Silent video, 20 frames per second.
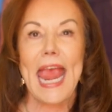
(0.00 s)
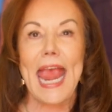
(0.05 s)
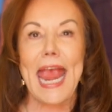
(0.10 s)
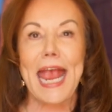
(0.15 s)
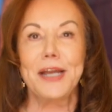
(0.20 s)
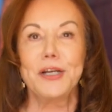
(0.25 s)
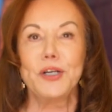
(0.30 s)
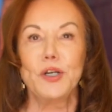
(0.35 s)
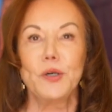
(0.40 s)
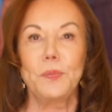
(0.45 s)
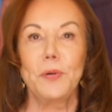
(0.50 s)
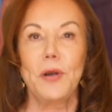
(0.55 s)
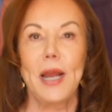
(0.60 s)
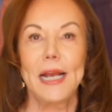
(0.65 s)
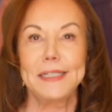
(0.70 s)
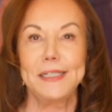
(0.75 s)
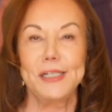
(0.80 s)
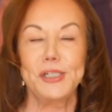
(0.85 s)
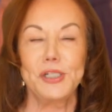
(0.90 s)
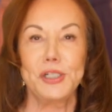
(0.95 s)
And her
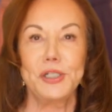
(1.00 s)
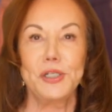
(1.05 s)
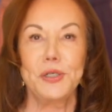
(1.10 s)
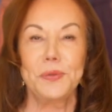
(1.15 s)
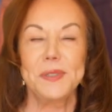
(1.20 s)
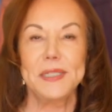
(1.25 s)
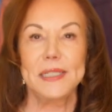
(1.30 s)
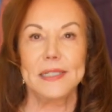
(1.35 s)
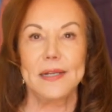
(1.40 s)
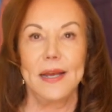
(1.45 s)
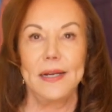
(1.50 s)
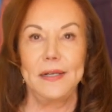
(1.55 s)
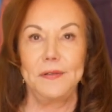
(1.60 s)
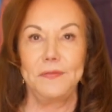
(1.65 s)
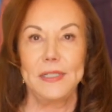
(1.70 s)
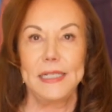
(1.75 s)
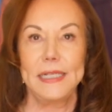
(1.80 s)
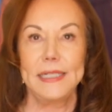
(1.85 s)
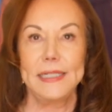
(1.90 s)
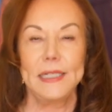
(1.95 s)
practitioner was kind
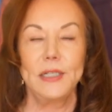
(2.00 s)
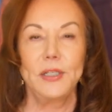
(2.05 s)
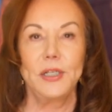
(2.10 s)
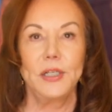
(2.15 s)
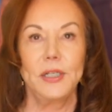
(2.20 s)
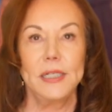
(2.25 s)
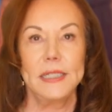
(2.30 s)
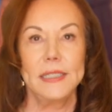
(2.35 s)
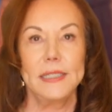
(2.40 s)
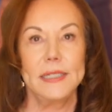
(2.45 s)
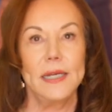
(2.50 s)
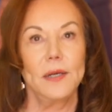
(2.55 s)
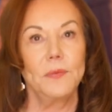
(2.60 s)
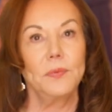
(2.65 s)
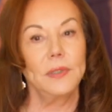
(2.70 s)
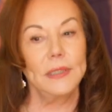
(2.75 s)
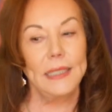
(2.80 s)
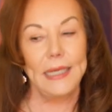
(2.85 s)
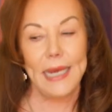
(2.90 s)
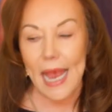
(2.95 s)
of teasing her and said,
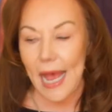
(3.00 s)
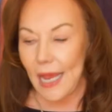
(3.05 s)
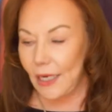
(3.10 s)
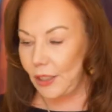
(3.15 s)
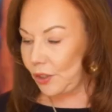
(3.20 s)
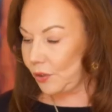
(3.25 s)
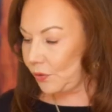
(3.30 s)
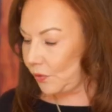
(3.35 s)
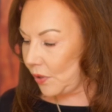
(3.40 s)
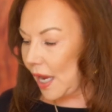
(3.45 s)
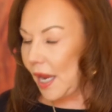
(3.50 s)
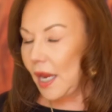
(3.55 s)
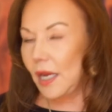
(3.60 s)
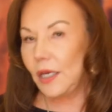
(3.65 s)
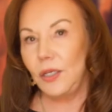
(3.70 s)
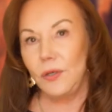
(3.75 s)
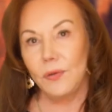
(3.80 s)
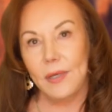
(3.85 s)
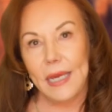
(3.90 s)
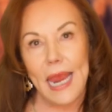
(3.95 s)
well, yeah,
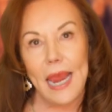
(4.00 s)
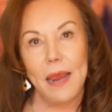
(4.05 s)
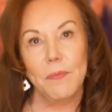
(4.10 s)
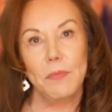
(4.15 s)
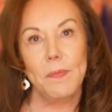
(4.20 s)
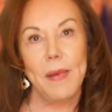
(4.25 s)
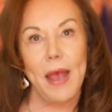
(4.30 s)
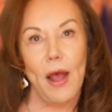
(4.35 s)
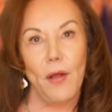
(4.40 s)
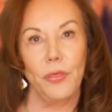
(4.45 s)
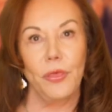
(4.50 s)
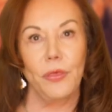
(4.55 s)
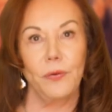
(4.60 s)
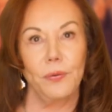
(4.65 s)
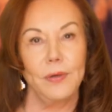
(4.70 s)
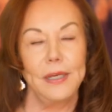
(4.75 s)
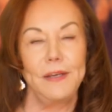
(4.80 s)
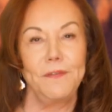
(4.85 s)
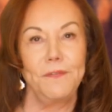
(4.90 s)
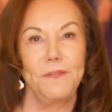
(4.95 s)
you came about
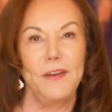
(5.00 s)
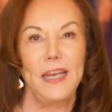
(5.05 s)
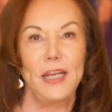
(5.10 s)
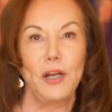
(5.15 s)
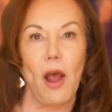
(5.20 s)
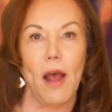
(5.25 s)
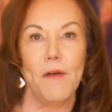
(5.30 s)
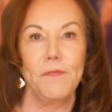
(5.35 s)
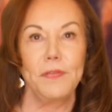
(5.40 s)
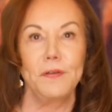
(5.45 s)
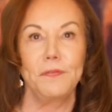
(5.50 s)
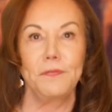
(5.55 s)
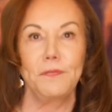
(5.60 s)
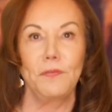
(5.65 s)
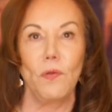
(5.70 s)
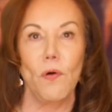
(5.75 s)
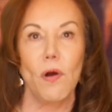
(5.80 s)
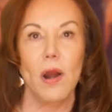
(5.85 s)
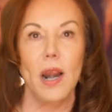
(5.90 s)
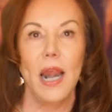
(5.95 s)
3 feet off the
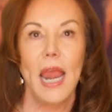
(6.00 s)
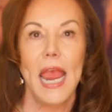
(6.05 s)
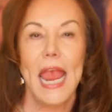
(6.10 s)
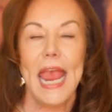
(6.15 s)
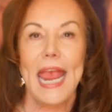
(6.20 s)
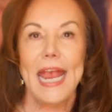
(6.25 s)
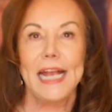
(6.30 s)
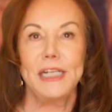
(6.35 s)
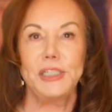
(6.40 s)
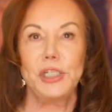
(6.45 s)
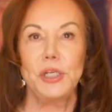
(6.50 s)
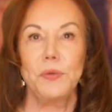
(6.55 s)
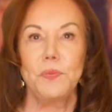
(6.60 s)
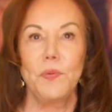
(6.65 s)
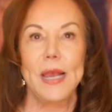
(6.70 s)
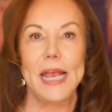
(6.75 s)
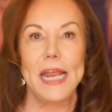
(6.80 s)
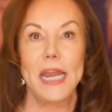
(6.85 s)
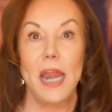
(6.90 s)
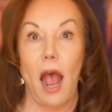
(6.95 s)
floor. And she
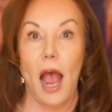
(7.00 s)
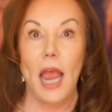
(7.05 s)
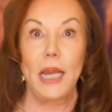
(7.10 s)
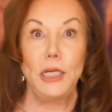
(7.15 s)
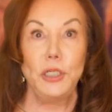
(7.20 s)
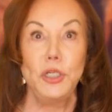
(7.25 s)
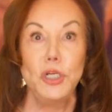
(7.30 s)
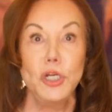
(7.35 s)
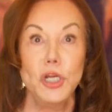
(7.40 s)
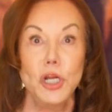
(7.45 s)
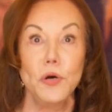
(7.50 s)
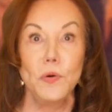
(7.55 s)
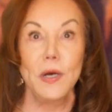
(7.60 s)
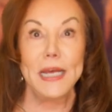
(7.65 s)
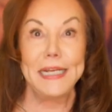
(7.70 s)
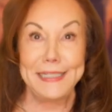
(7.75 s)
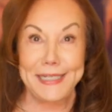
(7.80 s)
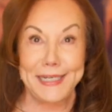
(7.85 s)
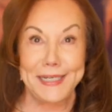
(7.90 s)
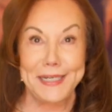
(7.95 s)
went, I knew
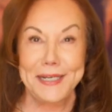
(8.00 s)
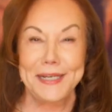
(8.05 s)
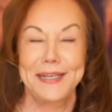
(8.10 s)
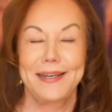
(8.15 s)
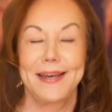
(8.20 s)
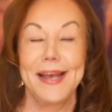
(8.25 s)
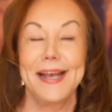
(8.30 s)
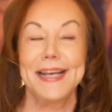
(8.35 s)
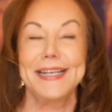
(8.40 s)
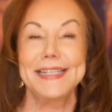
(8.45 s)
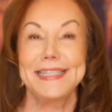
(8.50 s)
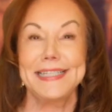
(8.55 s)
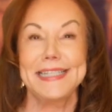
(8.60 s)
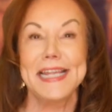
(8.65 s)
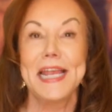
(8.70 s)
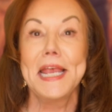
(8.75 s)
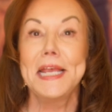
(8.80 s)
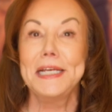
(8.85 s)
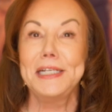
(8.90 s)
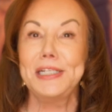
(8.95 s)
it, because
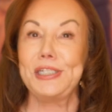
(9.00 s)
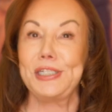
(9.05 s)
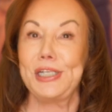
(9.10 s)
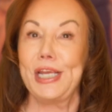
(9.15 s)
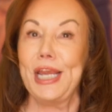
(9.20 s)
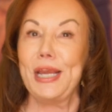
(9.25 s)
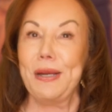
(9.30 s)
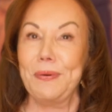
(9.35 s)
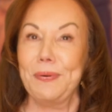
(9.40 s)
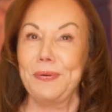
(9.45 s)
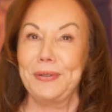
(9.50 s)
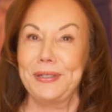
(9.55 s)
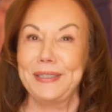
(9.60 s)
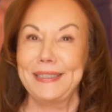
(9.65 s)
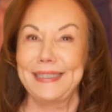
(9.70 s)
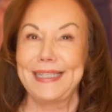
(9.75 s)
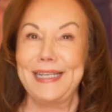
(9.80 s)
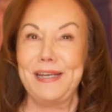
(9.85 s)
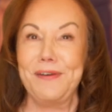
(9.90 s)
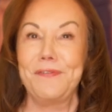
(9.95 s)
she
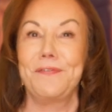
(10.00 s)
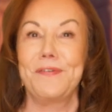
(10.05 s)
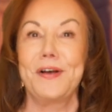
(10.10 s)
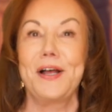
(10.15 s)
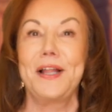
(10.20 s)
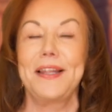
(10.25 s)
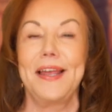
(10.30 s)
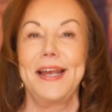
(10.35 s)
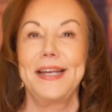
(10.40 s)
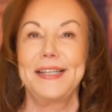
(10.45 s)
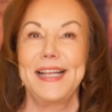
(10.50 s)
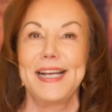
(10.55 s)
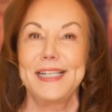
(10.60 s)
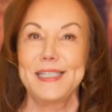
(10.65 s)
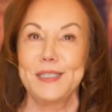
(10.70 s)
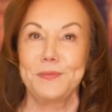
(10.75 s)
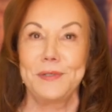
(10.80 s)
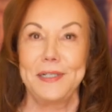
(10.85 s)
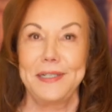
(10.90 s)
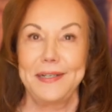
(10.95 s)
really felt like
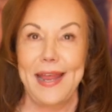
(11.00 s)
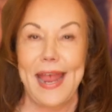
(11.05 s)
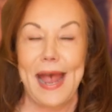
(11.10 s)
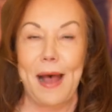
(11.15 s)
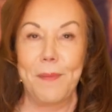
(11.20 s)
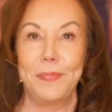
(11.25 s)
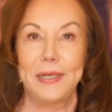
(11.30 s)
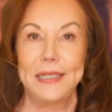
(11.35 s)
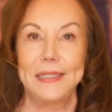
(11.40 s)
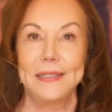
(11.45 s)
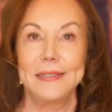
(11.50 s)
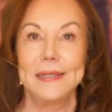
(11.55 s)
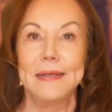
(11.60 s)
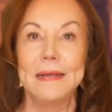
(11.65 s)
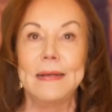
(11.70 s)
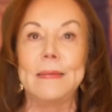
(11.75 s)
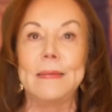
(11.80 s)
that's what had happened.